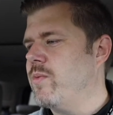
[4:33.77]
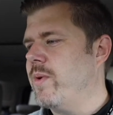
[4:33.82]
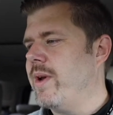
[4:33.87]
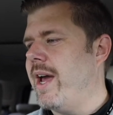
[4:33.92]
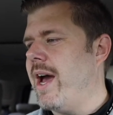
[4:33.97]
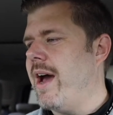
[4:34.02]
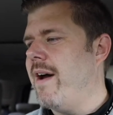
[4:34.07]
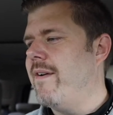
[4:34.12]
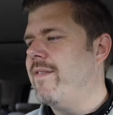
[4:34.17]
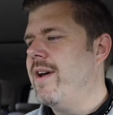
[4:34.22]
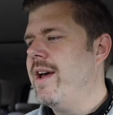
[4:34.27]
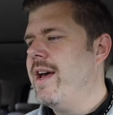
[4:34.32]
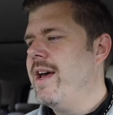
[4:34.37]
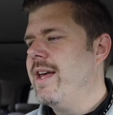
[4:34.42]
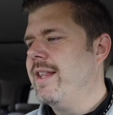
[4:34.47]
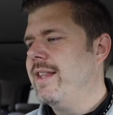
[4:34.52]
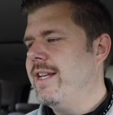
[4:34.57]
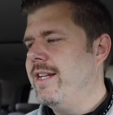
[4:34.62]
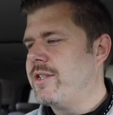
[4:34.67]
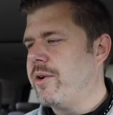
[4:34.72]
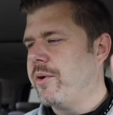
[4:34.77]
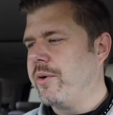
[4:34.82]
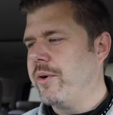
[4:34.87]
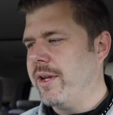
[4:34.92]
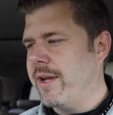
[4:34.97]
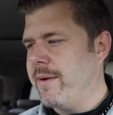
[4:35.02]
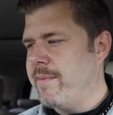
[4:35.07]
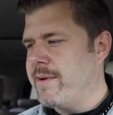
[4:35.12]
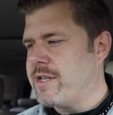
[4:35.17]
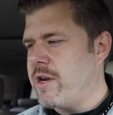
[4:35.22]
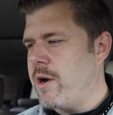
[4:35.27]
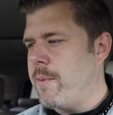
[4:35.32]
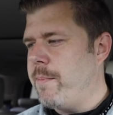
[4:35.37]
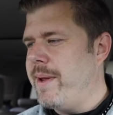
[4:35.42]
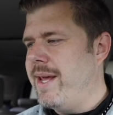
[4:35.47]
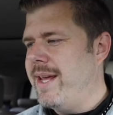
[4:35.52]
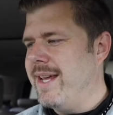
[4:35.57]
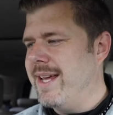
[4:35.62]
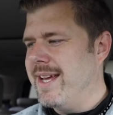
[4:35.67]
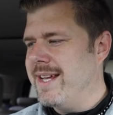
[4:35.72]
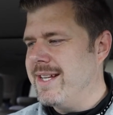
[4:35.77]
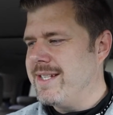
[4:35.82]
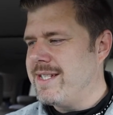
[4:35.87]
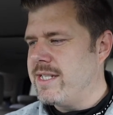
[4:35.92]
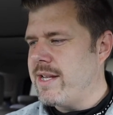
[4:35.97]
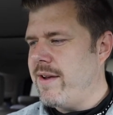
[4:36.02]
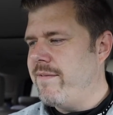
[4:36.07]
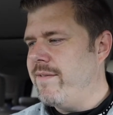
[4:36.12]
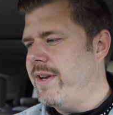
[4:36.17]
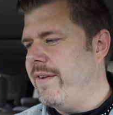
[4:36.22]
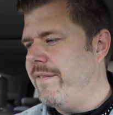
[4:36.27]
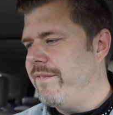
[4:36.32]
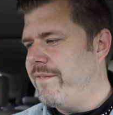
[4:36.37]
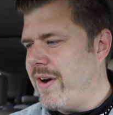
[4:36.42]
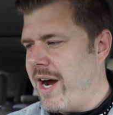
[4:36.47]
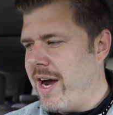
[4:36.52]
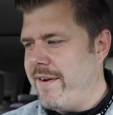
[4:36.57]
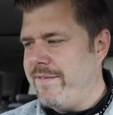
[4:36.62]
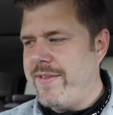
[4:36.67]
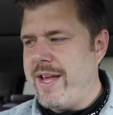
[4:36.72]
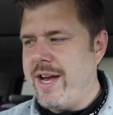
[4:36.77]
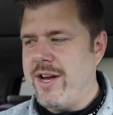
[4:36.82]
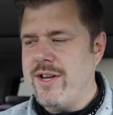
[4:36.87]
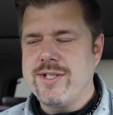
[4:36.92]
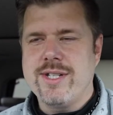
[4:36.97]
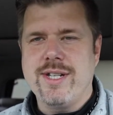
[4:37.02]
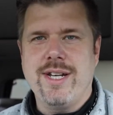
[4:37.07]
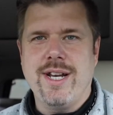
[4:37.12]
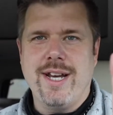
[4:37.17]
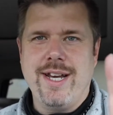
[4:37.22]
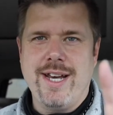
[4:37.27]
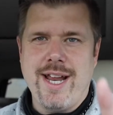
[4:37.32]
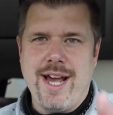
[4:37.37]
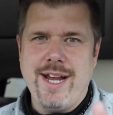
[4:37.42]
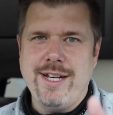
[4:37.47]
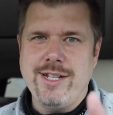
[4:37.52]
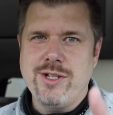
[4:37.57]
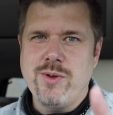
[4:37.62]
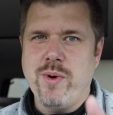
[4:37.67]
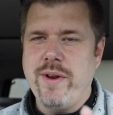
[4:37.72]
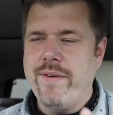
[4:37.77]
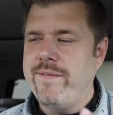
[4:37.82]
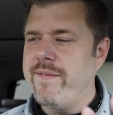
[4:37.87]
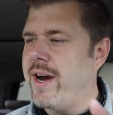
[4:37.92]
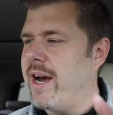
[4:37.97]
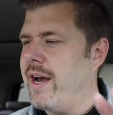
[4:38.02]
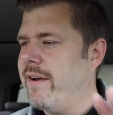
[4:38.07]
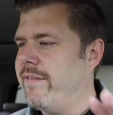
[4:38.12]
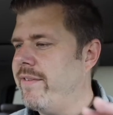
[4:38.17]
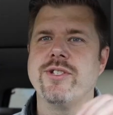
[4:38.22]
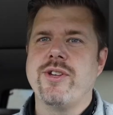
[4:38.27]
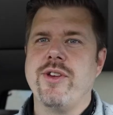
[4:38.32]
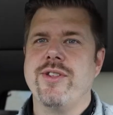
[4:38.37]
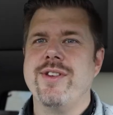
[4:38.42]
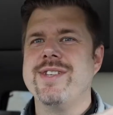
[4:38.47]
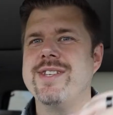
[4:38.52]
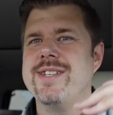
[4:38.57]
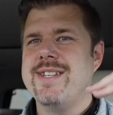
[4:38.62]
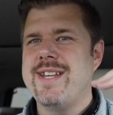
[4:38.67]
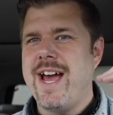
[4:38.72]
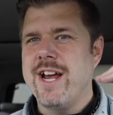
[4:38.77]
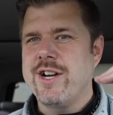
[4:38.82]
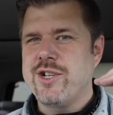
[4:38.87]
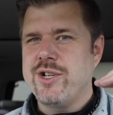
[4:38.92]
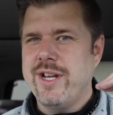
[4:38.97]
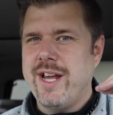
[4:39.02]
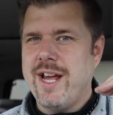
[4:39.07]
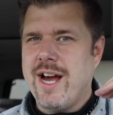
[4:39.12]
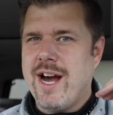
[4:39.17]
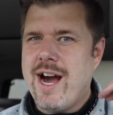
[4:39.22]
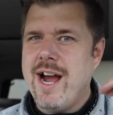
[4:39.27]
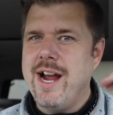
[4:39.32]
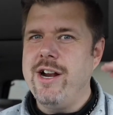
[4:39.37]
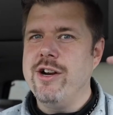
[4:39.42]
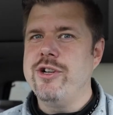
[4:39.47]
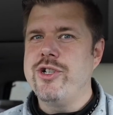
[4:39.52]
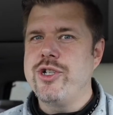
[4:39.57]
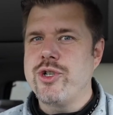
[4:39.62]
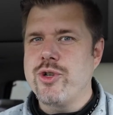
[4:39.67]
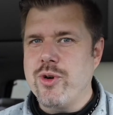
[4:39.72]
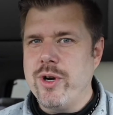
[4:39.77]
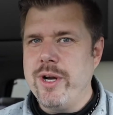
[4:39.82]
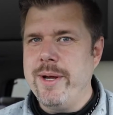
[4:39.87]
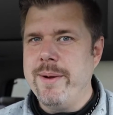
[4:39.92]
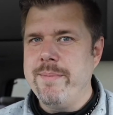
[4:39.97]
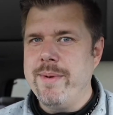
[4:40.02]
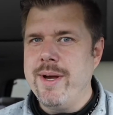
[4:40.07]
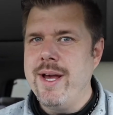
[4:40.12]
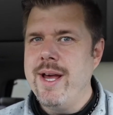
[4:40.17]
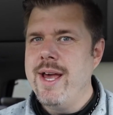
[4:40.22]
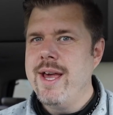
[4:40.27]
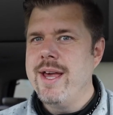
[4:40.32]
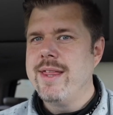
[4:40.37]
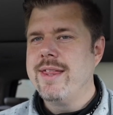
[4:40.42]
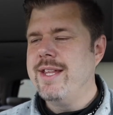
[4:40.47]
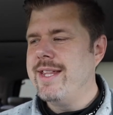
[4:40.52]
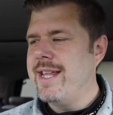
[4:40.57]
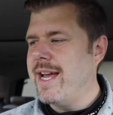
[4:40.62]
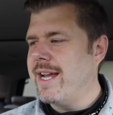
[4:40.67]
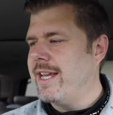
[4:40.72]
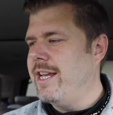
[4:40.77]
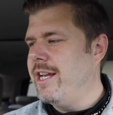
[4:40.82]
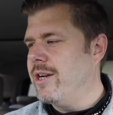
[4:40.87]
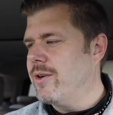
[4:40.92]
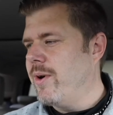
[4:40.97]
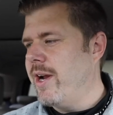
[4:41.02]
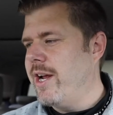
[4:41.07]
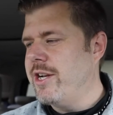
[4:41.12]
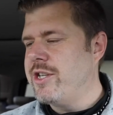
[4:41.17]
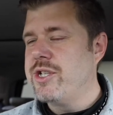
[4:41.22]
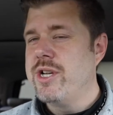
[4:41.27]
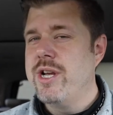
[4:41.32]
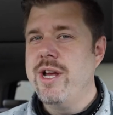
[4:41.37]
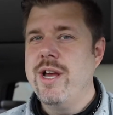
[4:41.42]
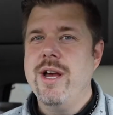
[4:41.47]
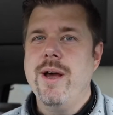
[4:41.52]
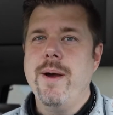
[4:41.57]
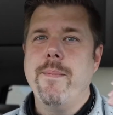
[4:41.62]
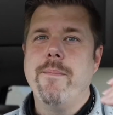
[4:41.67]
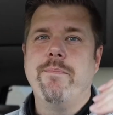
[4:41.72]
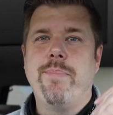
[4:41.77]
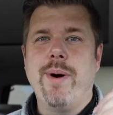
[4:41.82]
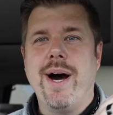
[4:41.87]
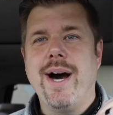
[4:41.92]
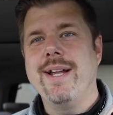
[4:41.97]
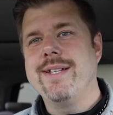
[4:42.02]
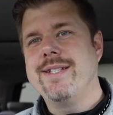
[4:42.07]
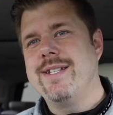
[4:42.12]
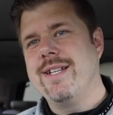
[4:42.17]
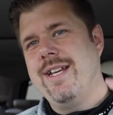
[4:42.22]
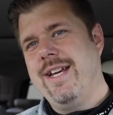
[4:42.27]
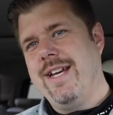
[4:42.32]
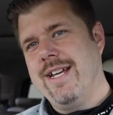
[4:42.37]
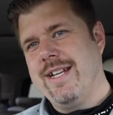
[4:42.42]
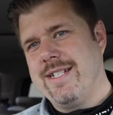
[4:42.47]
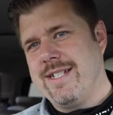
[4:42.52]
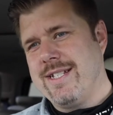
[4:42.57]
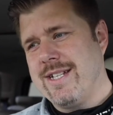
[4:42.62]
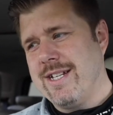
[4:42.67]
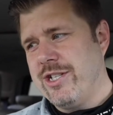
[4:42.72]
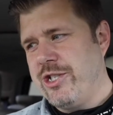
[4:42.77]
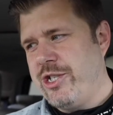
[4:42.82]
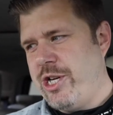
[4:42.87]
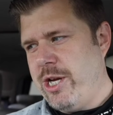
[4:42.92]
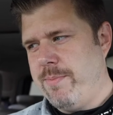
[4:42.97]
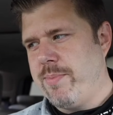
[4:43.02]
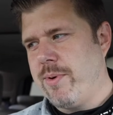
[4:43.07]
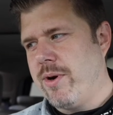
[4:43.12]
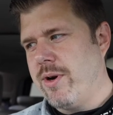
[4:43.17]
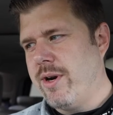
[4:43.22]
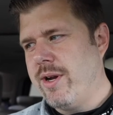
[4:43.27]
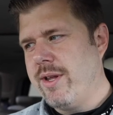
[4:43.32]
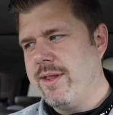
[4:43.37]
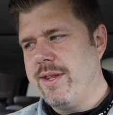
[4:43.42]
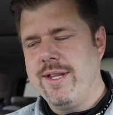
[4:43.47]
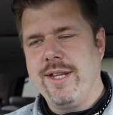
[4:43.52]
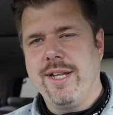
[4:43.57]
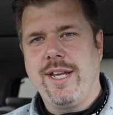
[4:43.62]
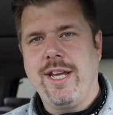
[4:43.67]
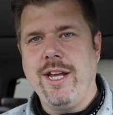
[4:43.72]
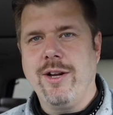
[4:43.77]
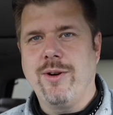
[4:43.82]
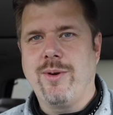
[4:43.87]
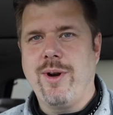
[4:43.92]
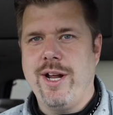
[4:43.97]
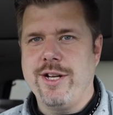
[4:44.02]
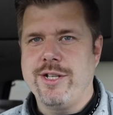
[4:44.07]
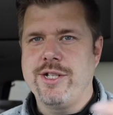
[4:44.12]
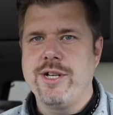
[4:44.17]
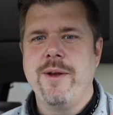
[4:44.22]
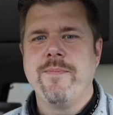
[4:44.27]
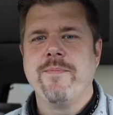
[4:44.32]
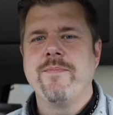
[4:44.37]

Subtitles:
we have, the total MSRP is $75,925. So this is actually a higher trim than that King Ranch, but it's cheaper than the King Ranch.